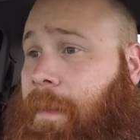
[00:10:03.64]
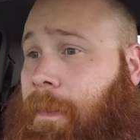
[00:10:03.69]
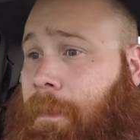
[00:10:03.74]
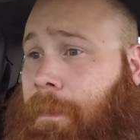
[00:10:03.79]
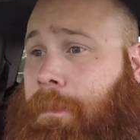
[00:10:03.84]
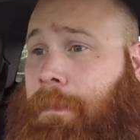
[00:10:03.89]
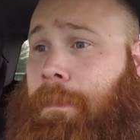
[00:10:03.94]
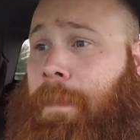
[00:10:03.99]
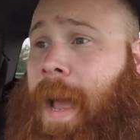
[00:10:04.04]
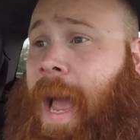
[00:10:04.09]

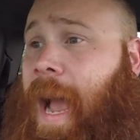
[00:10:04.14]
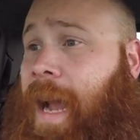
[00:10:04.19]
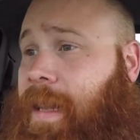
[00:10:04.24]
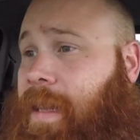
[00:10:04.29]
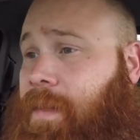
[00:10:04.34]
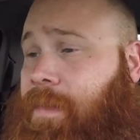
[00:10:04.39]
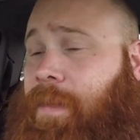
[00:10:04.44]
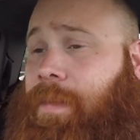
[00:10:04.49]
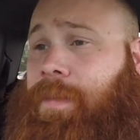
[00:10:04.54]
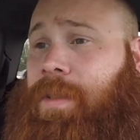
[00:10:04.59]

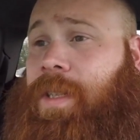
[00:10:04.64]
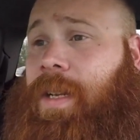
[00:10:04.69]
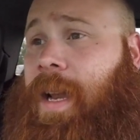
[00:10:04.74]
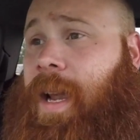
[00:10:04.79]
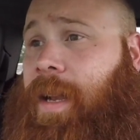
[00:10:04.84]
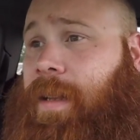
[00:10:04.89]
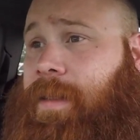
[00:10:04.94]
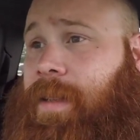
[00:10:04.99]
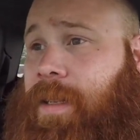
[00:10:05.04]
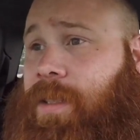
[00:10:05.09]
maximum
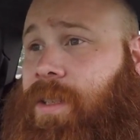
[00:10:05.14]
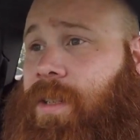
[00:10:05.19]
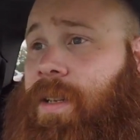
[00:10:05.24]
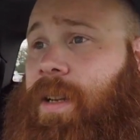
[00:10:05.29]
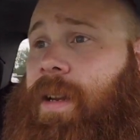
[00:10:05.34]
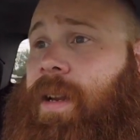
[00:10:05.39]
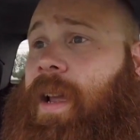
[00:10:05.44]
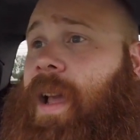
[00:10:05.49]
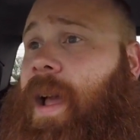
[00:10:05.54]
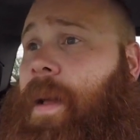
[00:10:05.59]
chance that you
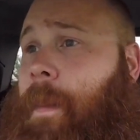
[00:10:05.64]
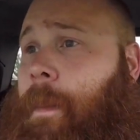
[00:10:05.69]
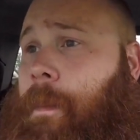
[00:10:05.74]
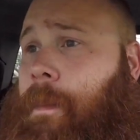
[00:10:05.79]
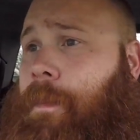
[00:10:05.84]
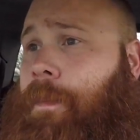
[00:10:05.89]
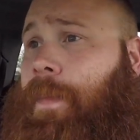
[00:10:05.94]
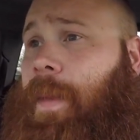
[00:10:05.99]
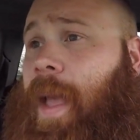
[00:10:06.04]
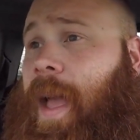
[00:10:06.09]
can get.
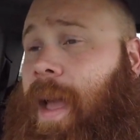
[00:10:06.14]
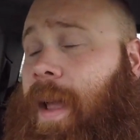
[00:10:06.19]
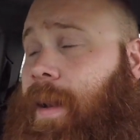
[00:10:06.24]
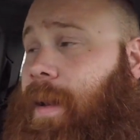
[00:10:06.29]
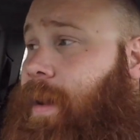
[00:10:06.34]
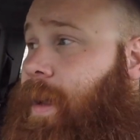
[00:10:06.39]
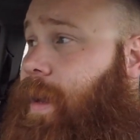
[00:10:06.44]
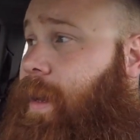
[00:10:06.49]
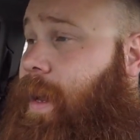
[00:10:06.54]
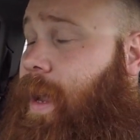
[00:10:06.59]

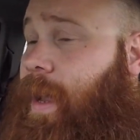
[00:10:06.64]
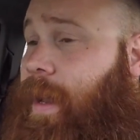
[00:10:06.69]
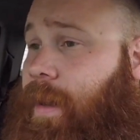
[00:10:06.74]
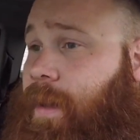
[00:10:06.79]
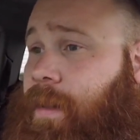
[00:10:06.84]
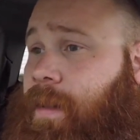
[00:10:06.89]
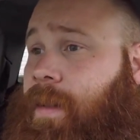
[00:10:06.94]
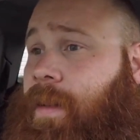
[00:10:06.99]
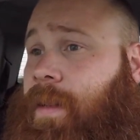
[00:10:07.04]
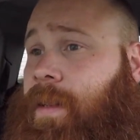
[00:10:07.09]
And again,
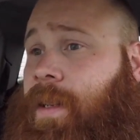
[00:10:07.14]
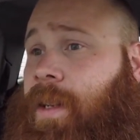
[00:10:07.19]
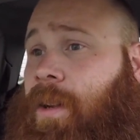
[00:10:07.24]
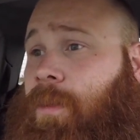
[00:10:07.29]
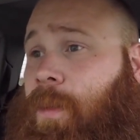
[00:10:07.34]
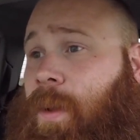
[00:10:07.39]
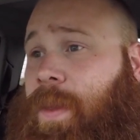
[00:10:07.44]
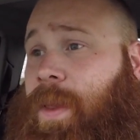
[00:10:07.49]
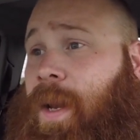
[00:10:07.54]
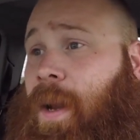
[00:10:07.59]

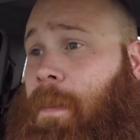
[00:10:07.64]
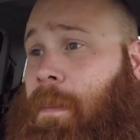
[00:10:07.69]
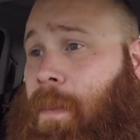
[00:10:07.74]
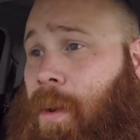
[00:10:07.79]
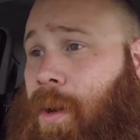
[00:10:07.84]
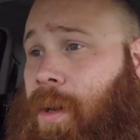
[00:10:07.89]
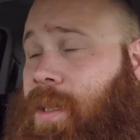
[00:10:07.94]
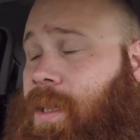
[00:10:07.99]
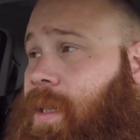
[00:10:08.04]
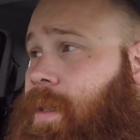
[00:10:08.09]
with the
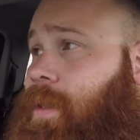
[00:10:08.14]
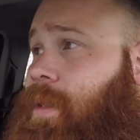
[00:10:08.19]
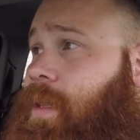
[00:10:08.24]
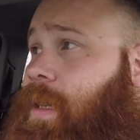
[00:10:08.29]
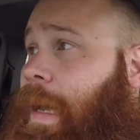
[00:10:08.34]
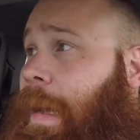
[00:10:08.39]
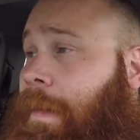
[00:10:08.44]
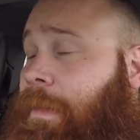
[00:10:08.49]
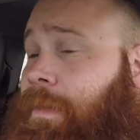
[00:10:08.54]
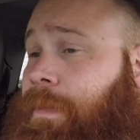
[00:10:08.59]
emergence
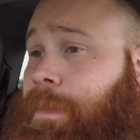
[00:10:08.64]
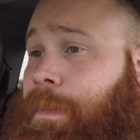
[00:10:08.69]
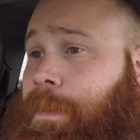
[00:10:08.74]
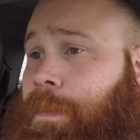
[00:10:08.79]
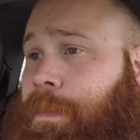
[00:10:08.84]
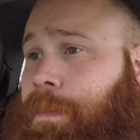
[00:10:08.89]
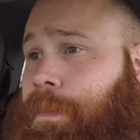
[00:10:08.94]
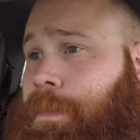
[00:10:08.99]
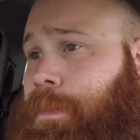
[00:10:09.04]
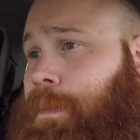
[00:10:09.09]
of
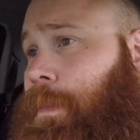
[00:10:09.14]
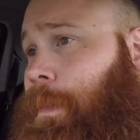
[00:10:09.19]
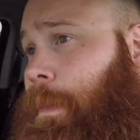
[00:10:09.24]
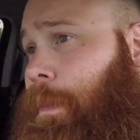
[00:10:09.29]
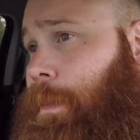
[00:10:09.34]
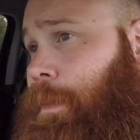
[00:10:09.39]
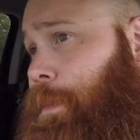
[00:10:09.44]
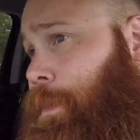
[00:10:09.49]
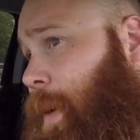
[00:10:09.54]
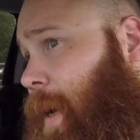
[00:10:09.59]

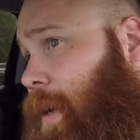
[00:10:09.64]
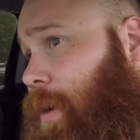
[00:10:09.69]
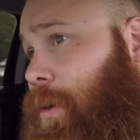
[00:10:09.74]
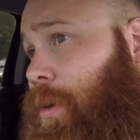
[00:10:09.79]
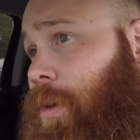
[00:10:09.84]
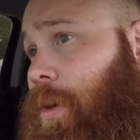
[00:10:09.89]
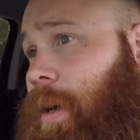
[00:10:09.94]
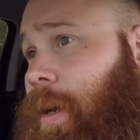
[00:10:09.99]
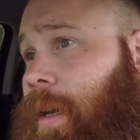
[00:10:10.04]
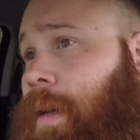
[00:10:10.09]

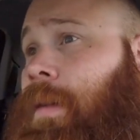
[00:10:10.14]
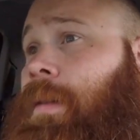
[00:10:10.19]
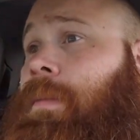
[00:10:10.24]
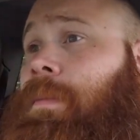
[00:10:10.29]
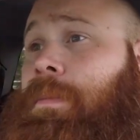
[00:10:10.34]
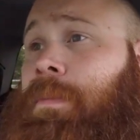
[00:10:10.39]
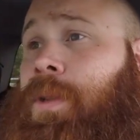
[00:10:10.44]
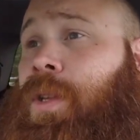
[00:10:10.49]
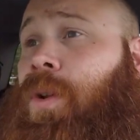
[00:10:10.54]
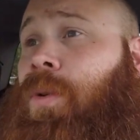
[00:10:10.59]

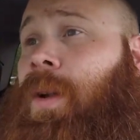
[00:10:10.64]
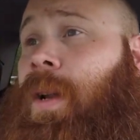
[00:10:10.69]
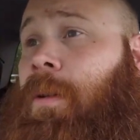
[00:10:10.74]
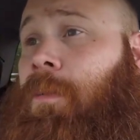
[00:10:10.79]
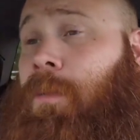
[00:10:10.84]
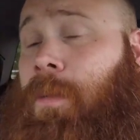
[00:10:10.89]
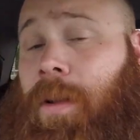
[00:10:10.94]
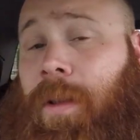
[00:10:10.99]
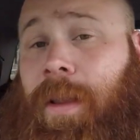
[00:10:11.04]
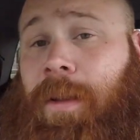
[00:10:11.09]
Bitcoin doing
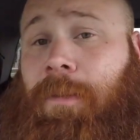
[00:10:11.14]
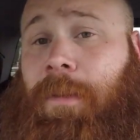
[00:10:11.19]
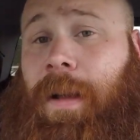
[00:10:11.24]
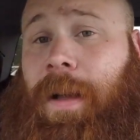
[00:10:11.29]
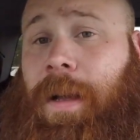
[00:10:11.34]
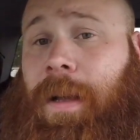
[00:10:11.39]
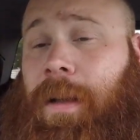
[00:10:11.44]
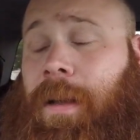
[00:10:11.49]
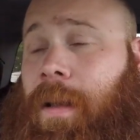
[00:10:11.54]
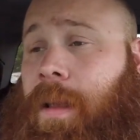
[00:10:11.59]
really
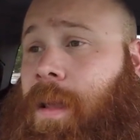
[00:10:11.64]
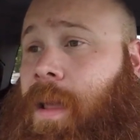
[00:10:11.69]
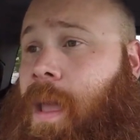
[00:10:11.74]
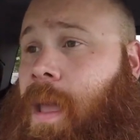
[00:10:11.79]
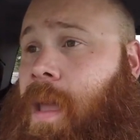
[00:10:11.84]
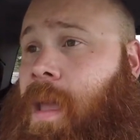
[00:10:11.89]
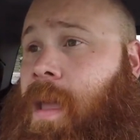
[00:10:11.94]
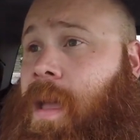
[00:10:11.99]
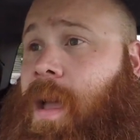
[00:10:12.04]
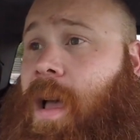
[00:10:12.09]
well,
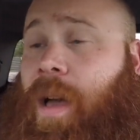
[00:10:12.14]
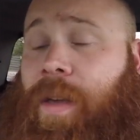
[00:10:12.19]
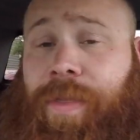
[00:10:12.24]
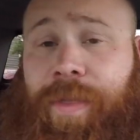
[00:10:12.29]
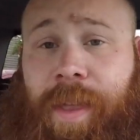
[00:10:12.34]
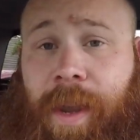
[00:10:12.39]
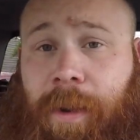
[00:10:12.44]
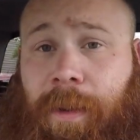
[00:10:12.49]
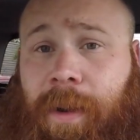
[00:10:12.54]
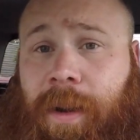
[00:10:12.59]

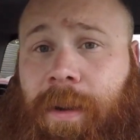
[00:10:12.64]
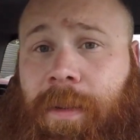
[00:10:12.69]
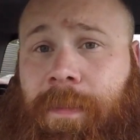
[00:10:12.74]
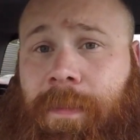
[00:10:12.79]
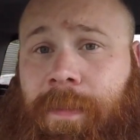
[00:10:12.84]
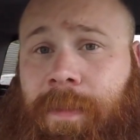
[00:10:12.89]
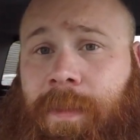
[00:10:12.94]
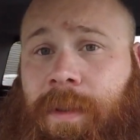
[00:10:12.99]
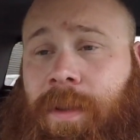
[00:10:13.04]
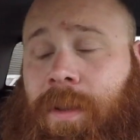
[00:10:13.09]

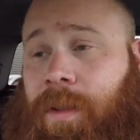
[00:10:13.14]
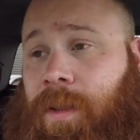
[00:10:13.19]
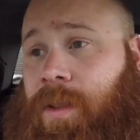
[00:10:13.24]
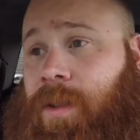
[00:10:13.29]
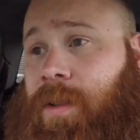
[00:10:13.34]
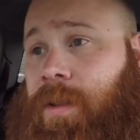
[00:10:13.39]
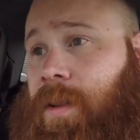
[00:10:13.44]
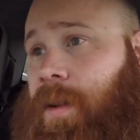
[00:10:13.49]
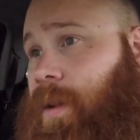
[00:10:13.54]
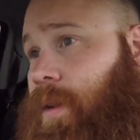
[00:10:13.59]
Ethereum
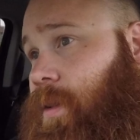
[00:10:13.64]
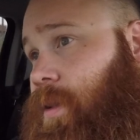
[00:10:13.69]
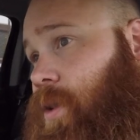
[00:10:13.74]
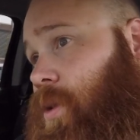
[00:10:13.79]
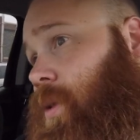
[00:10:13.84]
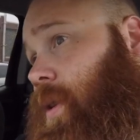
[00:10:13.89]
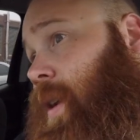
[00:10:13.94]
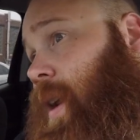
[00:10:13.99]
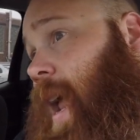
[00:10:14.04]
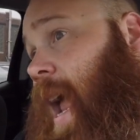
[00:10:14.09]

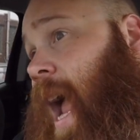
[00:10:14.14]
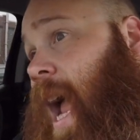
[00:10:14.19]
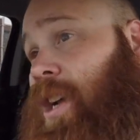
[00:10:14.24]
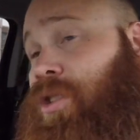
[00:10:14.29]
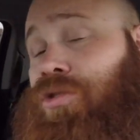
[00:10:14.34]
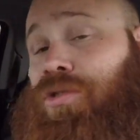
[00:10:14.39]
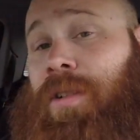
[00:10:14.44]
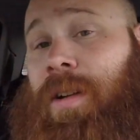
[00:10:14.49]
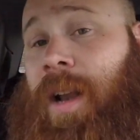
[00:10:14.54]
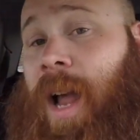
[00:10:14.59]
doing
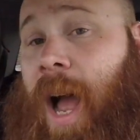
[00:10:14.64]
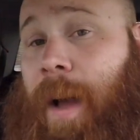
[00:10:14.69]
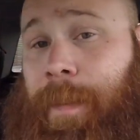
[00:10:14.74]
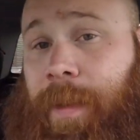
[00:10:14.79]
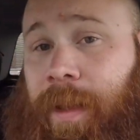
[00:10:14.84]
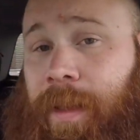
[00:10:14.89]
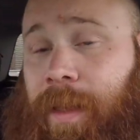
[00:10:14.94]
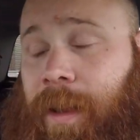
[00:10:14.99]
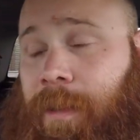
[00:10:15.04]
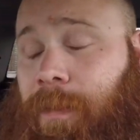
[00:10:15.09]

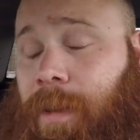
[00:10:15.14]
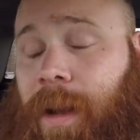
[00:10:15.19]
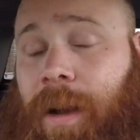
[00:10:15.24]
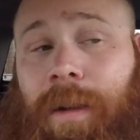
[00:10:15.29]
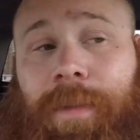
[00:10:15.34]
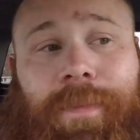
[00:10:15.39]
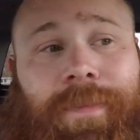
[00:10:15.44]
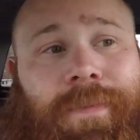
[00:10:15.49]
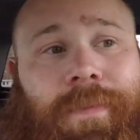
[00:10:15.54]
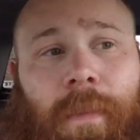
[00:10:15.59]
astronomically
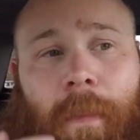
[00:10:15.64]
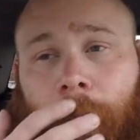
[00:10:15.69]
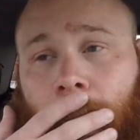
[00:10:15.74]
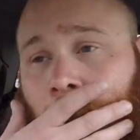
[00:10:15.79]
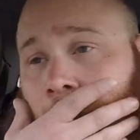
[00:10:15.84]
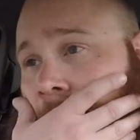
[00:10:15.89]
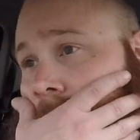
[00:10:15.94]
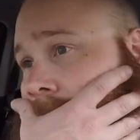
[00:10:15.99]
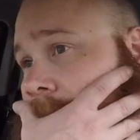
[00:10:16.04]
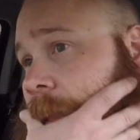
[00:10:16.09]
well,
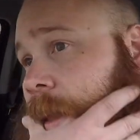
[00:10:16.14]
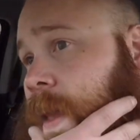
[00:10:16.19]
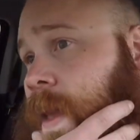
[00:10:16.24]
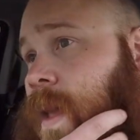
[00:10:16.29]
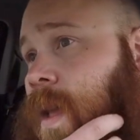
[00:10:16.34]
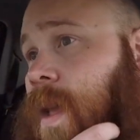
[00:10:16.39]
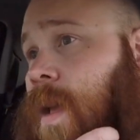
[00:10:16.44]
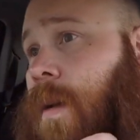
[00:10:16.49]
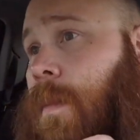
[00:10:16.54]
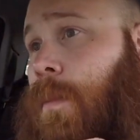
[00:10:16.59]

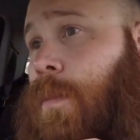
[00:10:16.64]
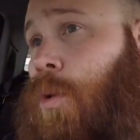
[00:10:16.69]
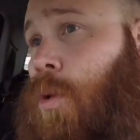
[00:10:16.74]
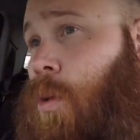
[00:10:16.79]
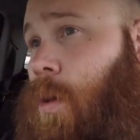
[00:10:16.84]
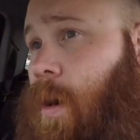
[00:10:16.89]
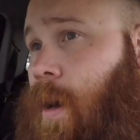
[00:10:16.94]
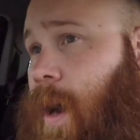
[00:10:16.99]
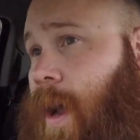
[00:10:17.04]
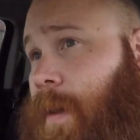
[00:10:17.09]

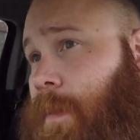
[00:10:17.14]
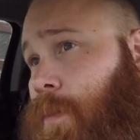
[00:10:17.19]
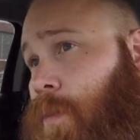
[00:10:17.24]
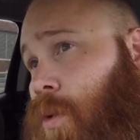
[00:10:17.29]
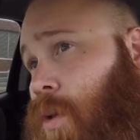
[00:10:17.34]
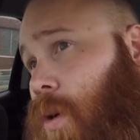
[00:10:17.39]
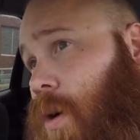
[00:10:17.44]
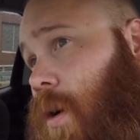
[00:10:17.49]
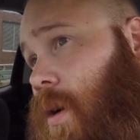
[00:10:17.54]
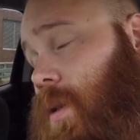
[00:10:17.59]
more and
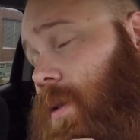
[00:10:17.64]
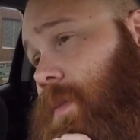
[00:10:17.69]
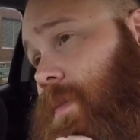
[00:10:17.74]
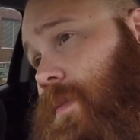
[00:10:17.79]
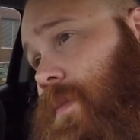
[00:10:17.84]
more